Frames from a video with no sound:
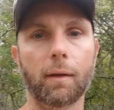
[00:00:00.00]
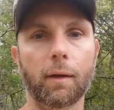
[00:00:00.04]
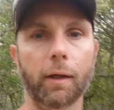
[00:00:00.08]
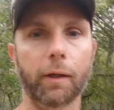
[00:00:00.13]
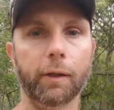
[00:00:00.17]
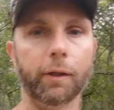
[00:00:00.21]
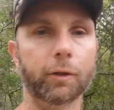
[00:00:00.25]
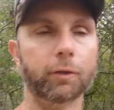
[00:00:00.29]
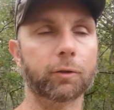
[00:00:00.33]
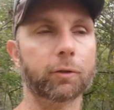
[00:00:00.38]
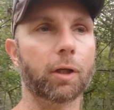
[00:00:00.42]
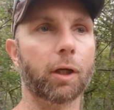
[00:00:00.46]

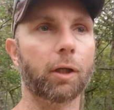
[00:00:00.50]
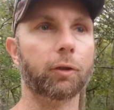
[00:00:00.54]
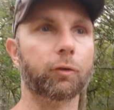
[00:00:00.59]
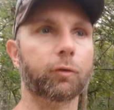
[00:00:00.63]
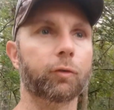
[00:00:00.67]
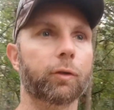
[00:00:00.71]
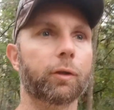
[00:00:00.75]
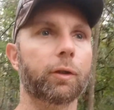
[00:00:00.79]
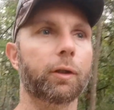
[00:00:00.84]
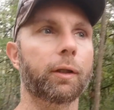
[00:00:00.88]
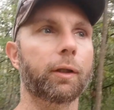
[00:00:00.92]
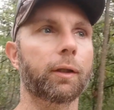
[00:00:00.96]
in this
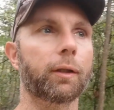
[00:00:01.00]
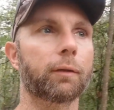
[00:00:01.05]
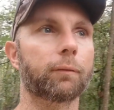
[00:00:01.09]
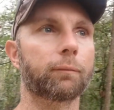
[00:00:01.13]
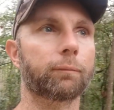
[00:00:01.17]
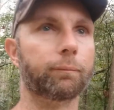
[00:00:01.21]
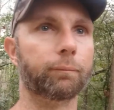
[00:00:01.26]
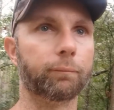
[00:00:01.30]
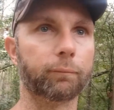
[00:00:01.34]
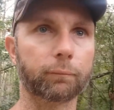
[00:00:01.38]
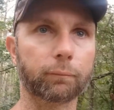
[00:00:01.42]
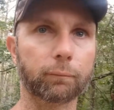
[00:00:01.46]
country. And
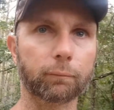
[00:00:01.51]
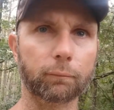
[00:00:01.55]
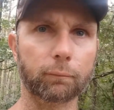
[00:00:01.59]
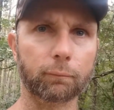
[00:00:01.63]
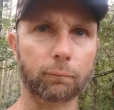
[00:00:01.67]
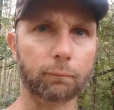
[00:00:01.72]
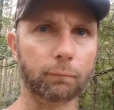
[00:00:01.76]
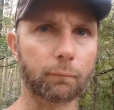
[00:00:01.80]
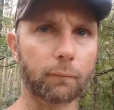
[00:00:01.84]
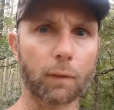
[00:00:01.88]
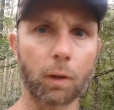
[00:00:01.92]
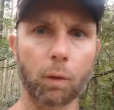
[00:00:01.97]

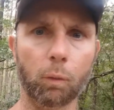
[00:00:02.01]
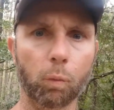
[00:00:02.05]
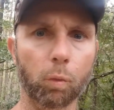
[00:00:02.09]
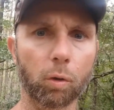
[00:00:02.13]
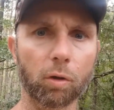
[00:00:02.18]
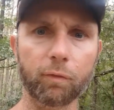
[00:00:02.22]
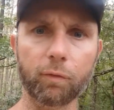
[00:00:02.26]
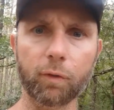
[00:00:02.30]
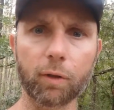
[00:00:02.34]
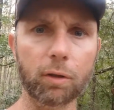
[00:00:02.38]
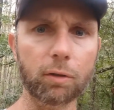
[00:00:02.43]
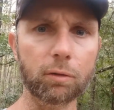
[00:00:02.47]

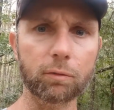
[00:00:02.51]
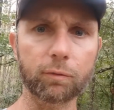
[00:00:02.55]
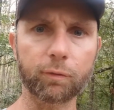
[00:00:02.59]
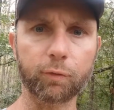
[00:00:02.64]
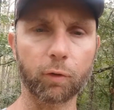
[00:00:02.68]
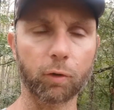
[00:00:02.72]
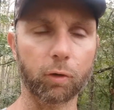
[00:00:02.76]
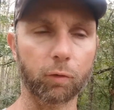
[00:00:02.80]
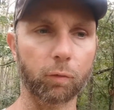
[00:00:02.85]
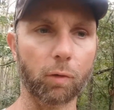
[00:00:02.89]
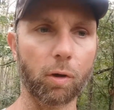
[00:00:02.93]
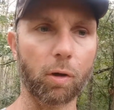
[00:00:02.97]
we're voting
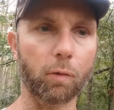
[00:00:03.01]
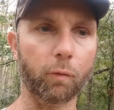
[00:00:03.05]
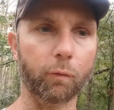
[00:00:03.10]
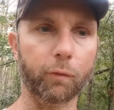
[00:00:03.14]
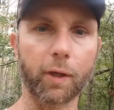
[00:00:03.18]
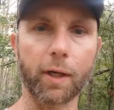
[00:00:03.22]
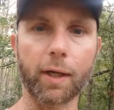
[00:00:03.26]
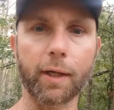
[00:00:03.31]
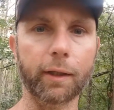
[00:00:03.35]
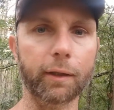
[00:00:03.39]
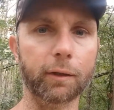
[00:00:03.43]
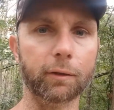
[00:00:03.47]
for the wrong
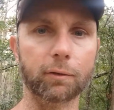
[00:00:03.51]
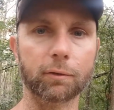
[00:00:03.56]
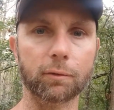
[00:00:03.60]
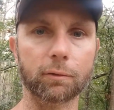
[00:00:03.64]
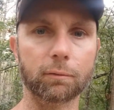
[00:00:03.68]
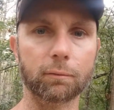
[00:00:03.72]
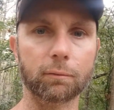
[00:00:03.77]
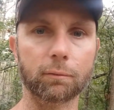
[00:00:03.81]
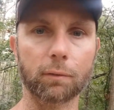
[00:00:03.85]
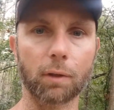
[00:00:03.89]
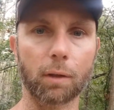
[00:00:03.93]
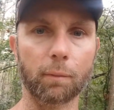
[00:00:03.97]
things.
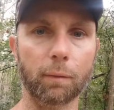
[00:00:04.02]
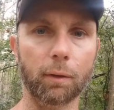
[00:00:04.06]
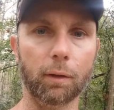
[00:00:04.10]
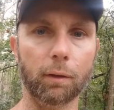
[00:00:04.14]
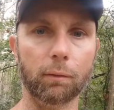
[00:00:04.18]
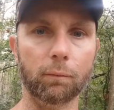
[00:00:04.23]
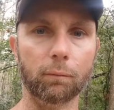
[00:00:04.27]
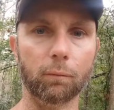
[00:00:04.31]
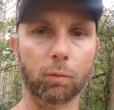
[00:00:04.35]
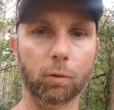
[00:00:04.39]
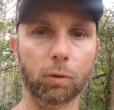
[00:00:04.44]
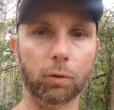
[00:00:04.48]
I
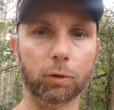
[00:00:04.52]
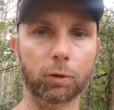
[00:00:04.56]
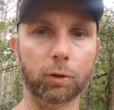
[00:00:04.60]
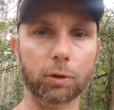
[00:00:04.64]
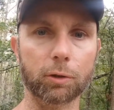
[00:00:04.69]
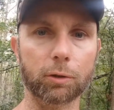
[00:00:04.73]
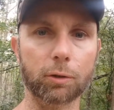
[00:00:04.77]
mean, we're